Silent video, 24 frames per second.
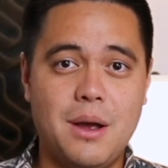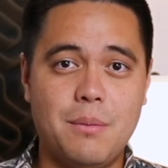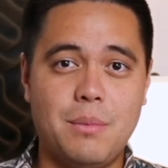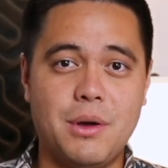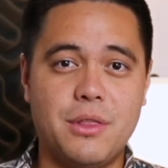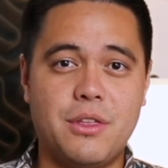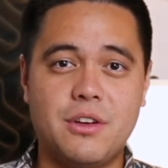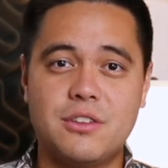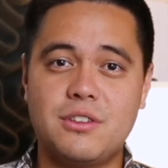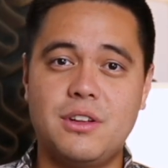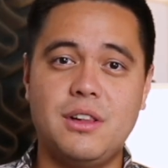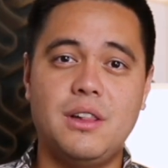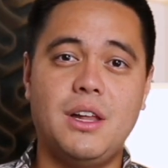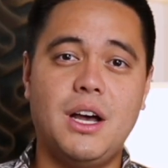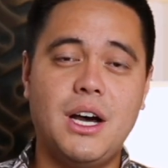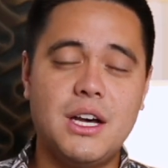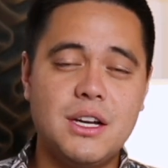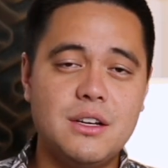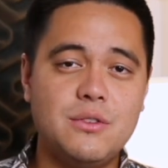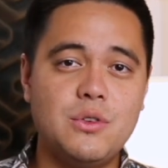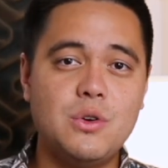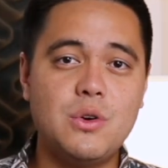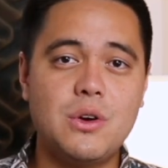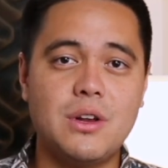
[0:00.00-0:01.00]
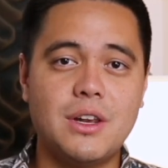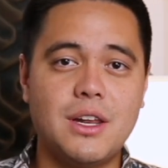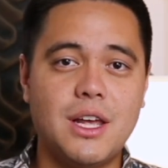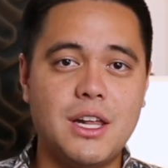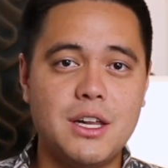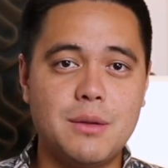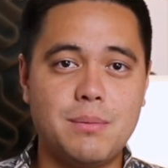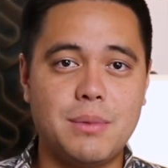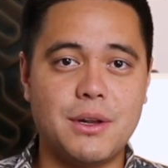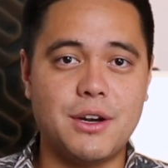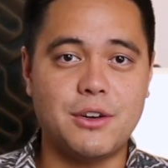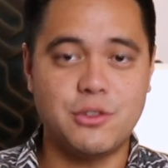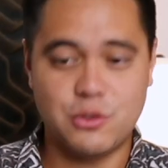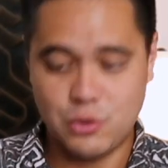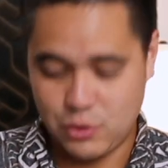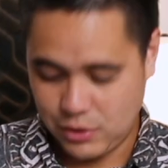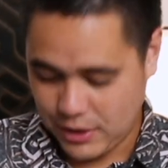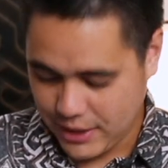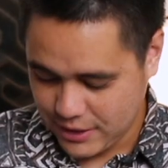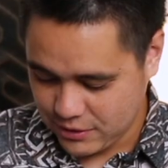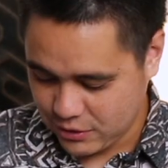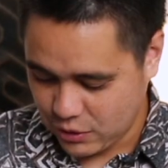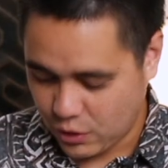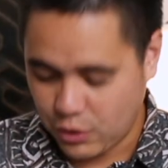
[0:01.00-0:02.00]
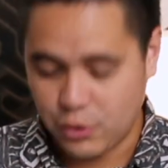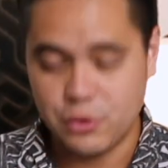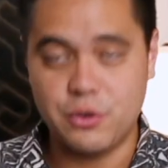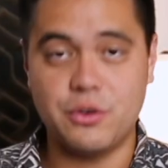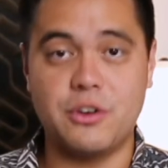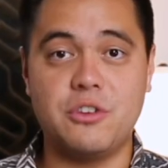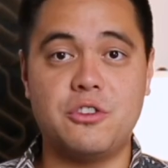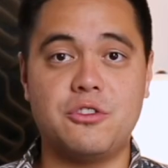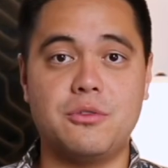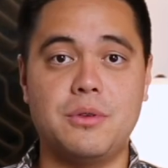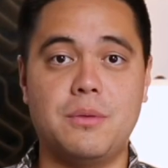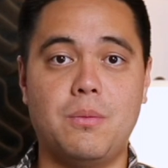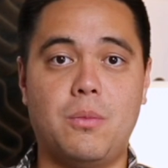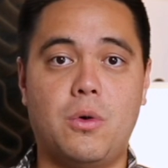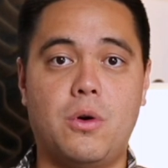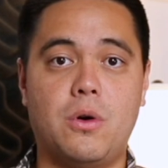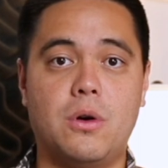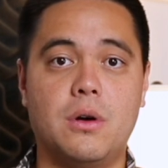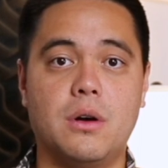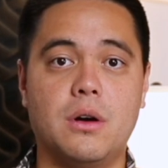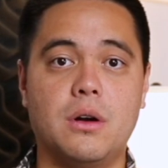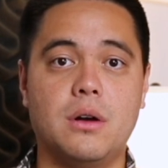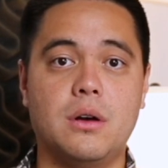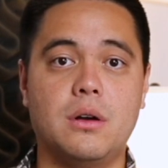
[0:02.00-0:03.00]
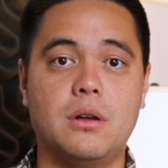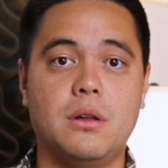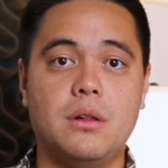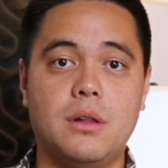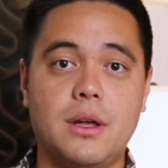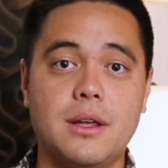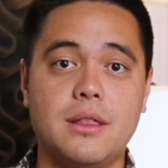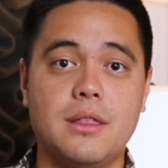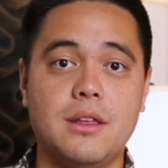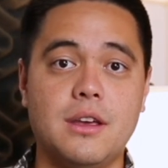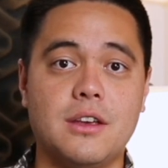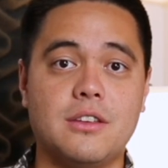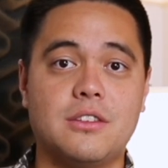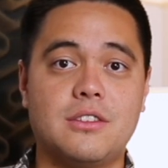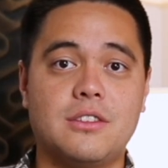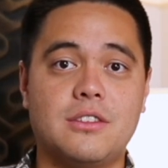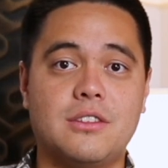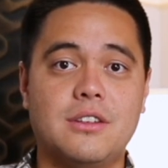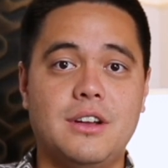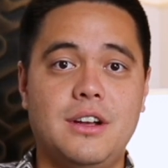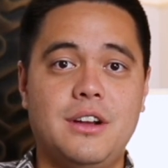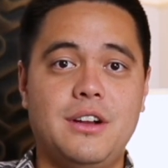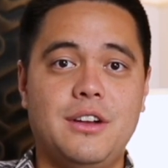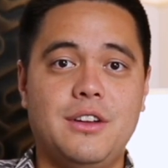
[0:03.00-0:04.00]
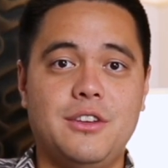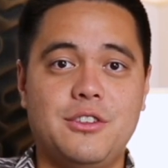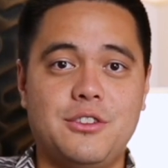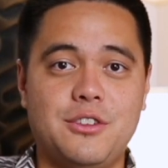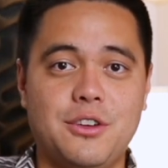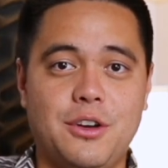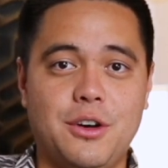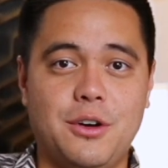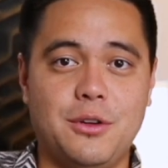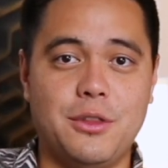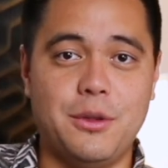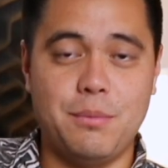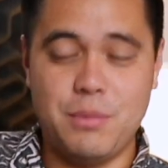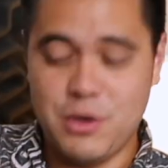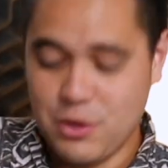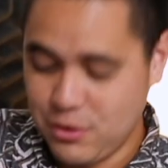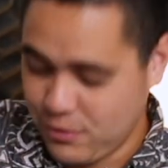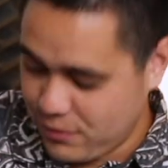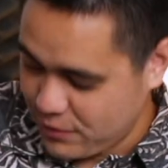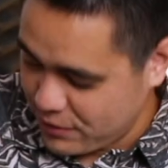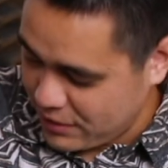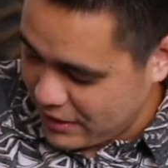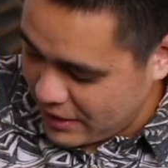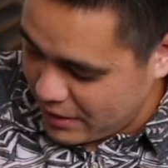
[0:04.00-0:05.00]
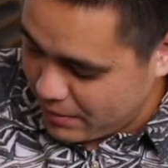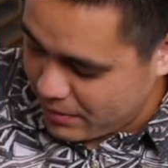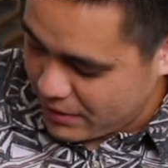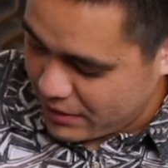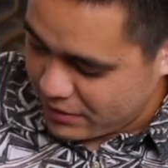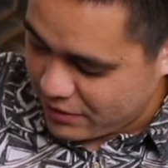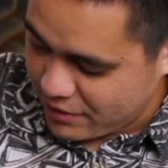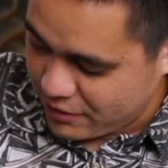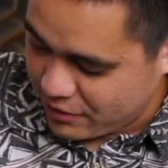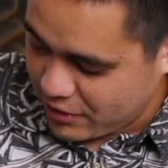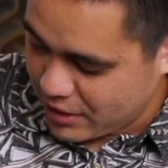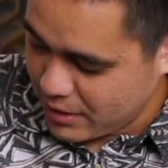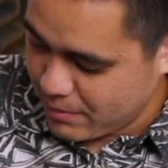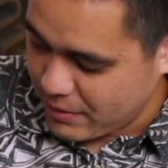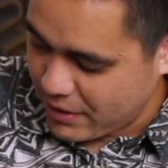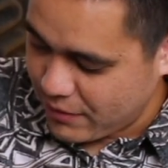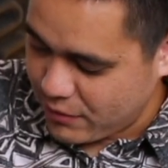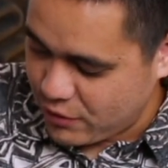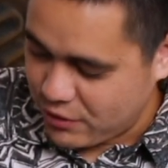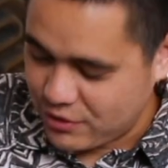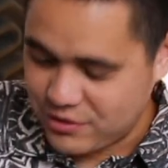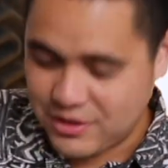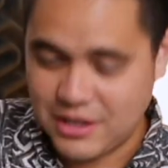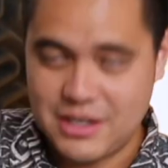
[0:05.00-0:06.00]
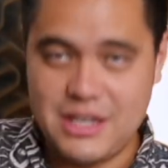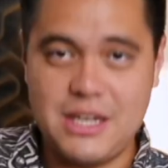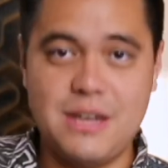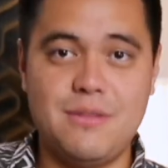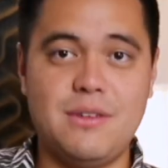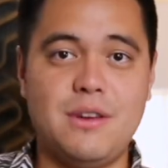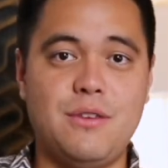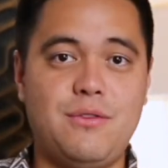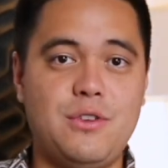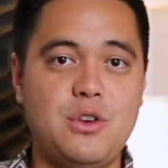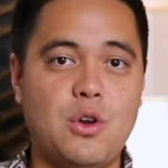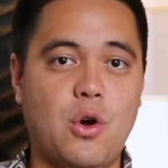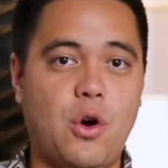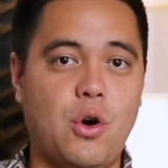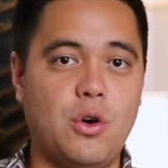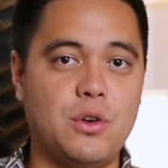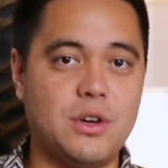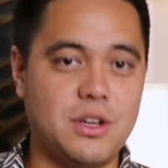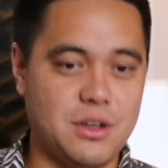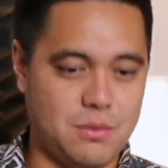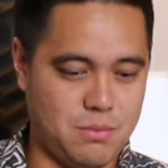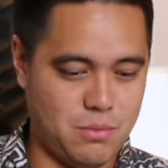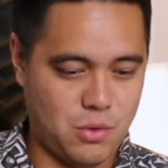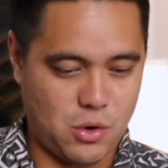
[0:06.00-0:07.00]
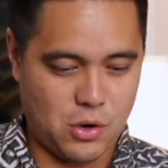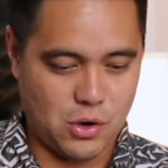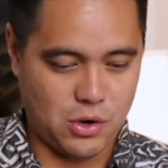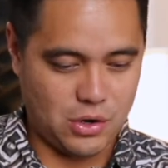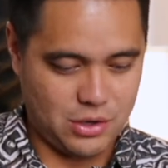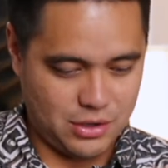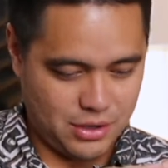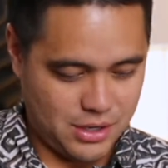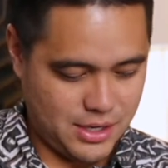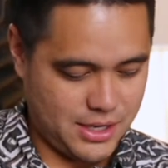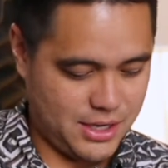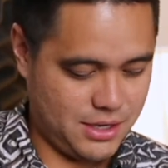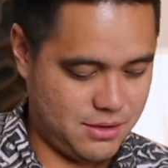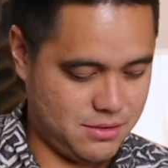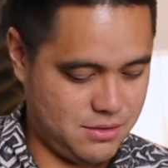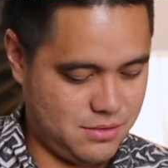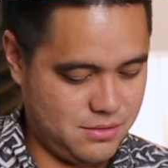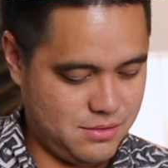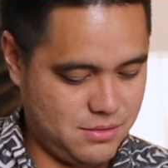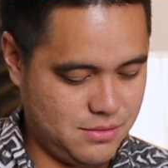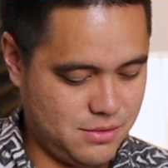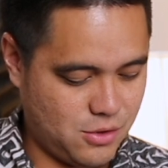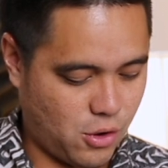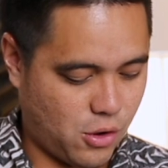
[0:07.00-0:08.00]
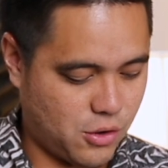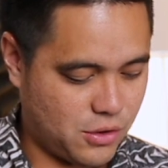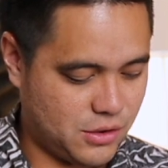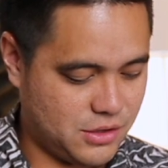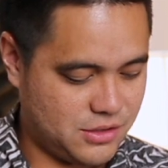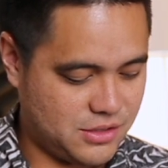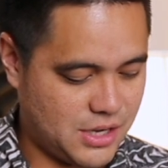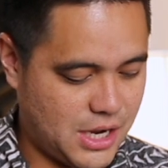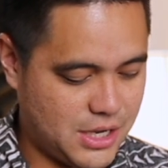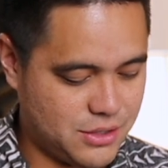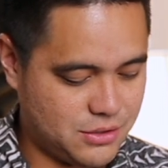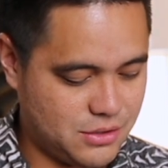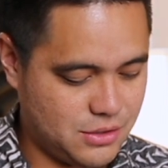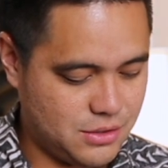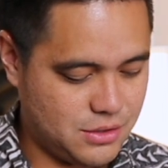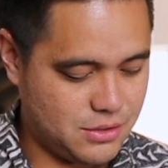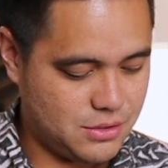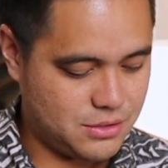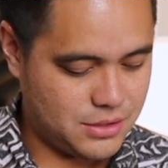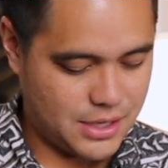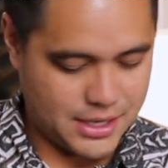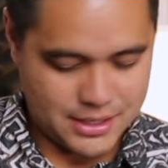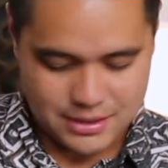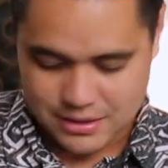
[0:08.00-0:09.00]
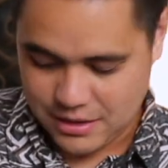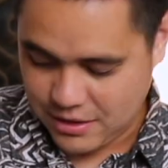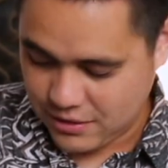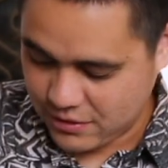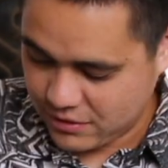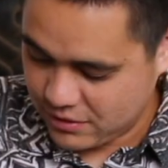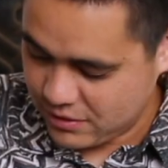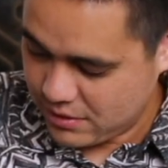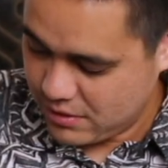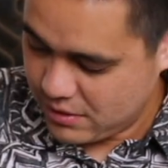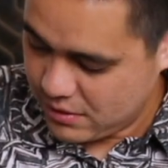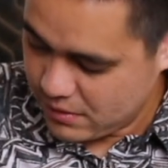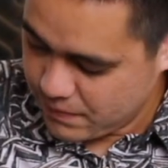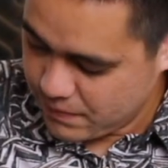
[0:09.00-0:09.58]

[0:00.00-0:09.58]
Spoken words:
But there's a lot of ukulele players who like to hold their instrument more like this. So the beautiful thing about this arm bevel is that even if you hold it more like horizontal like this,